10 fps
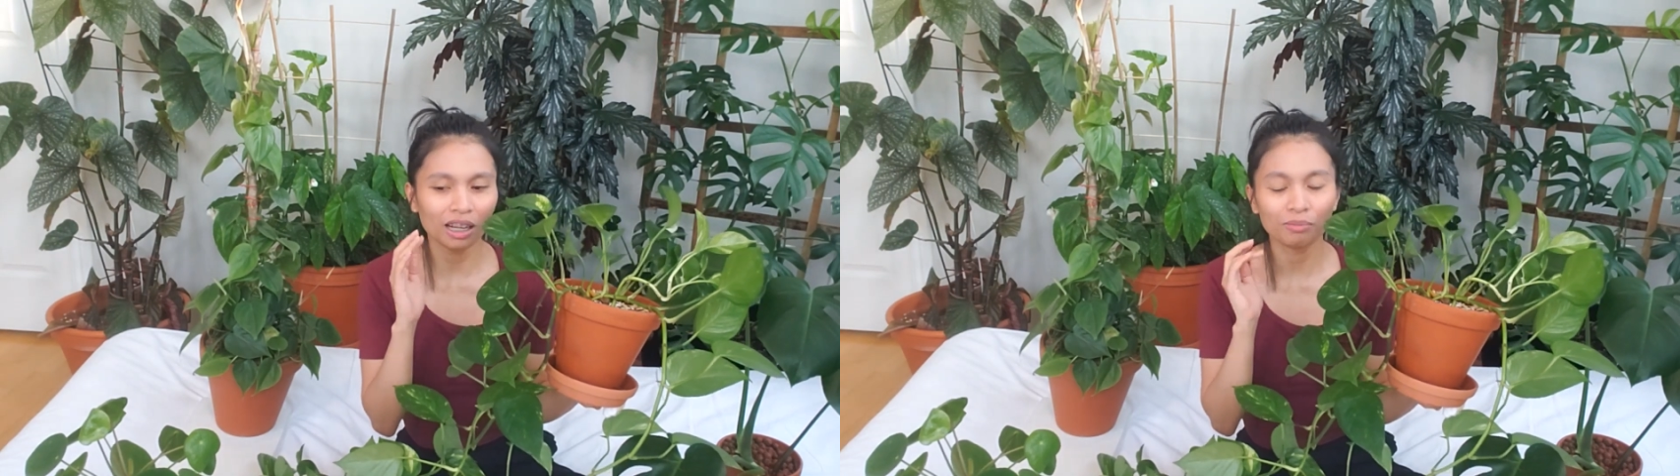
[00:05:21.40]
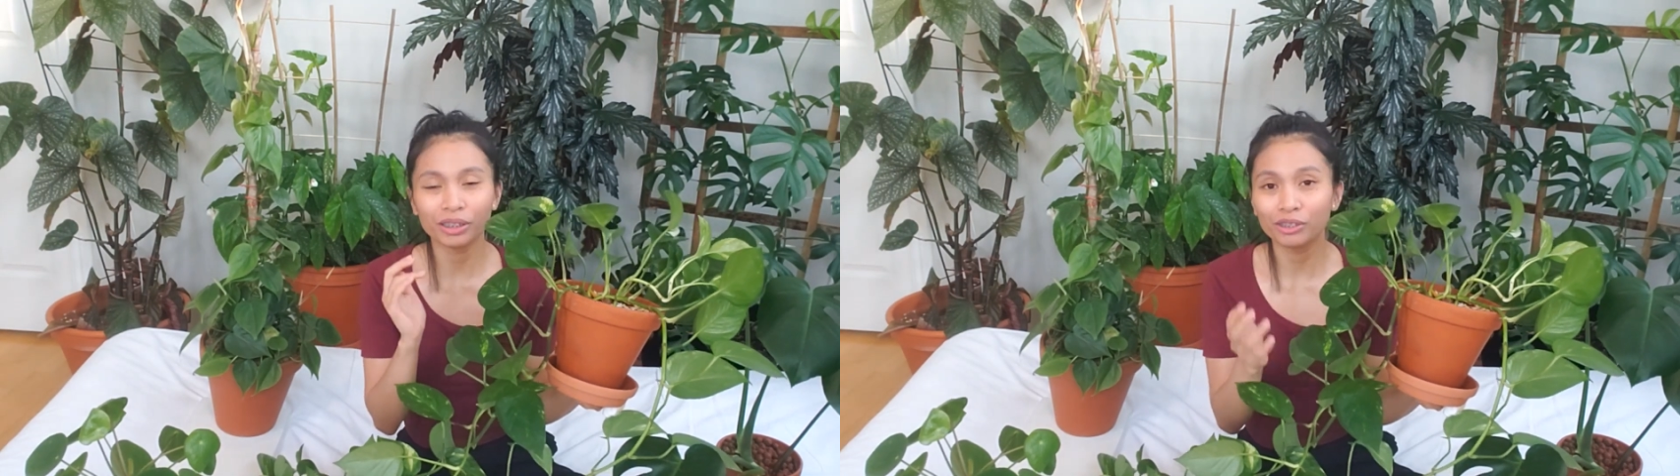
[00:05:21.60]

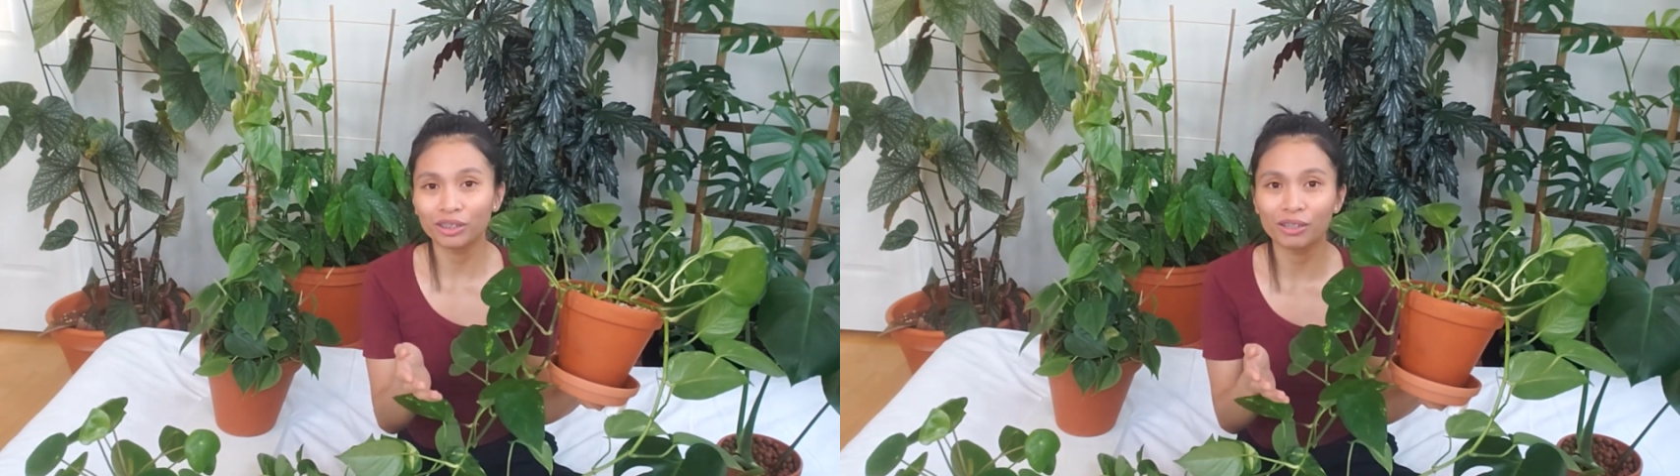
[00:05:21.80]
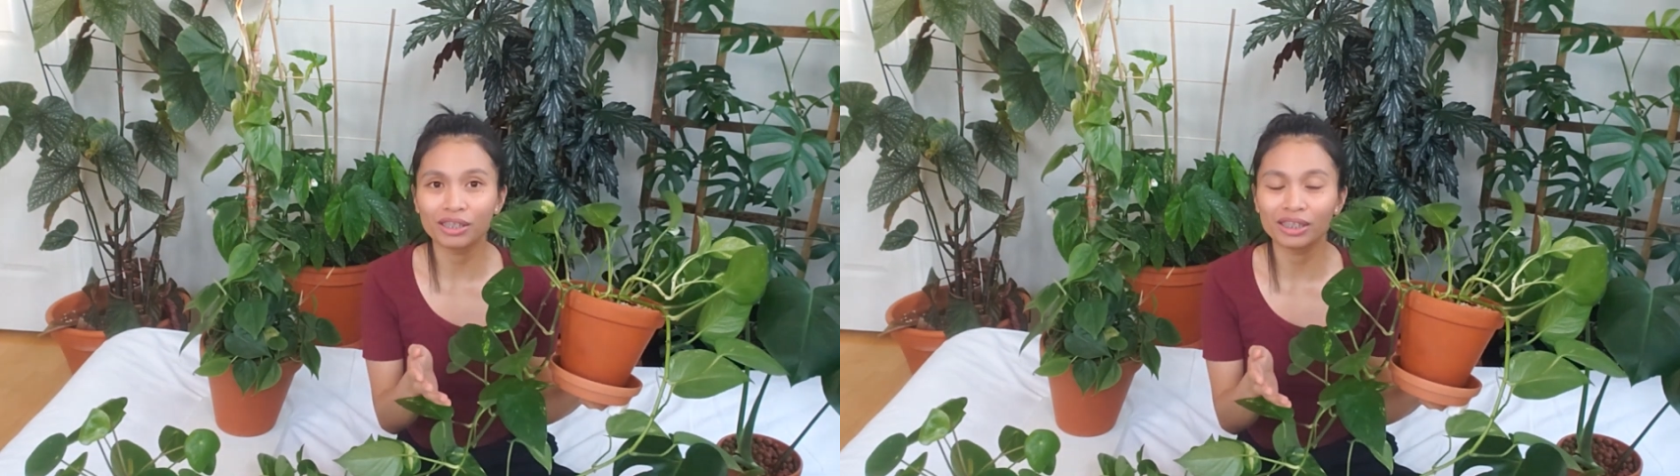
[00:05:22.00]
in
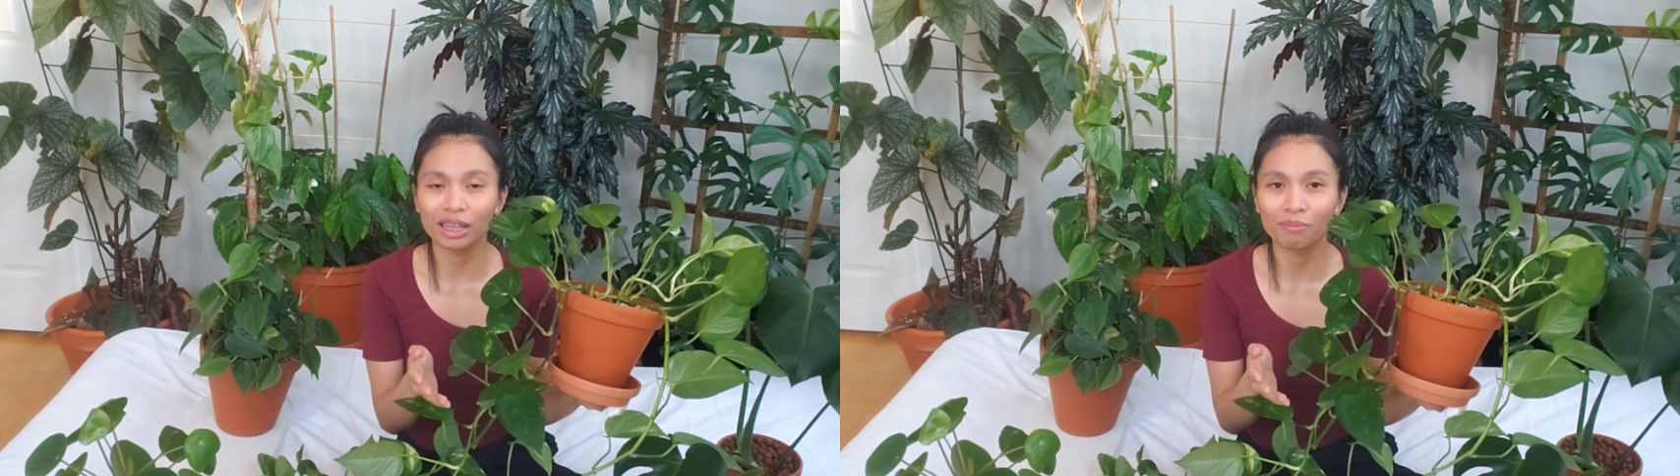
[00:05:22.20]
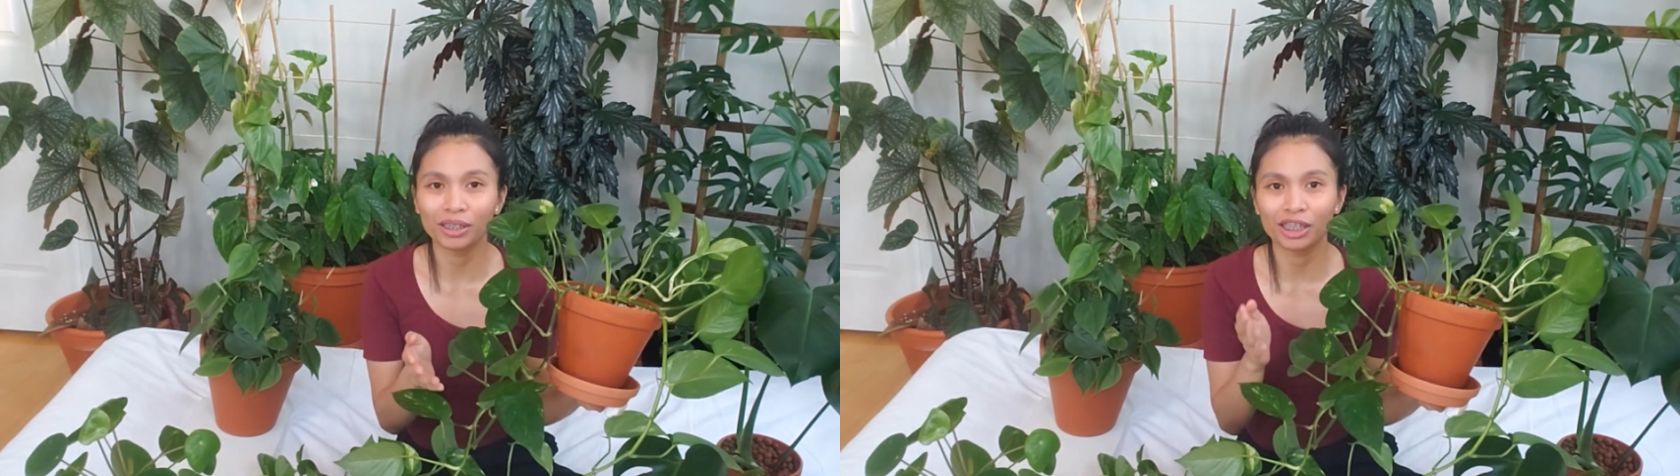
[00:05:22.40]

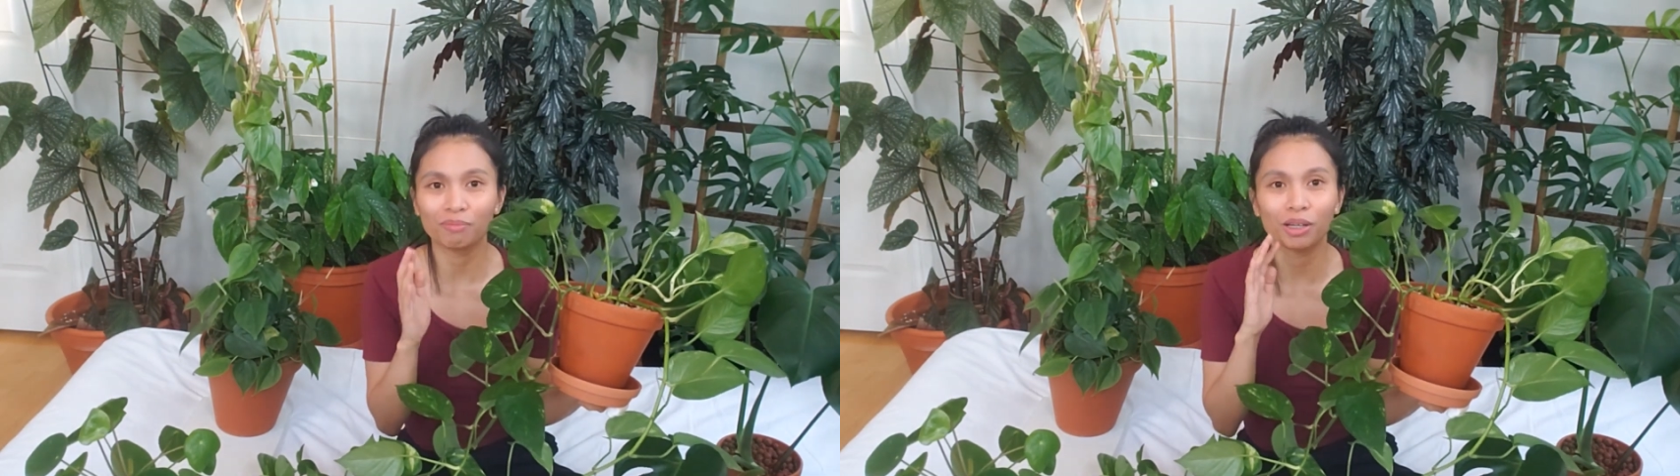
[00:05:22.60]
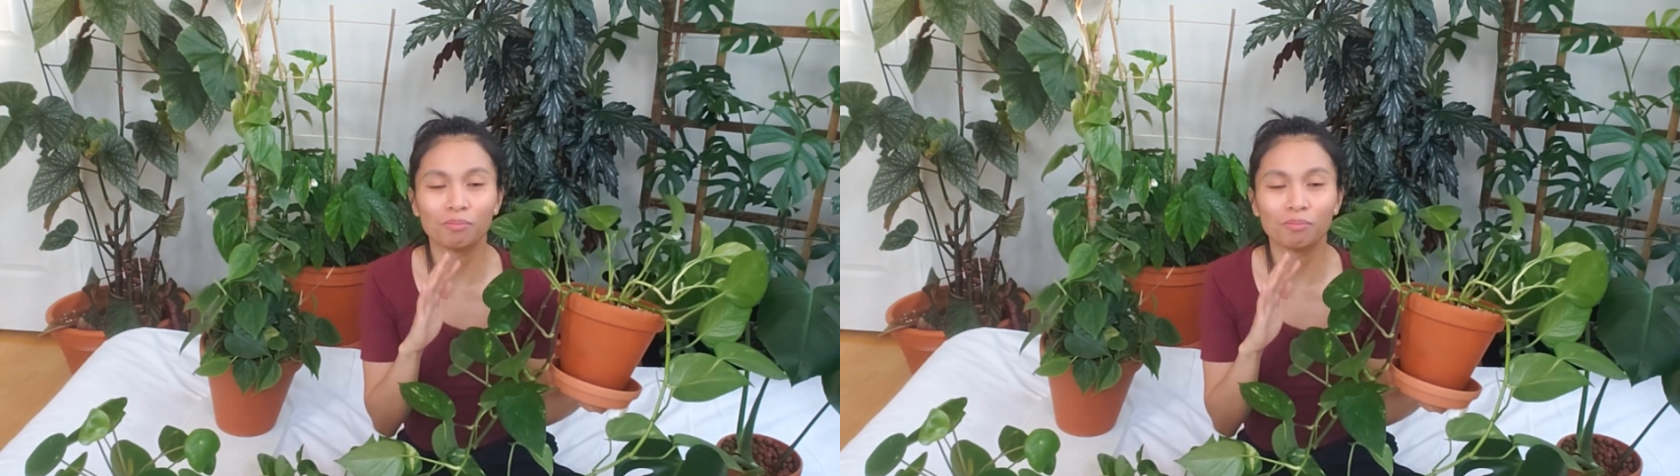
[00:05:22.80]
2017 my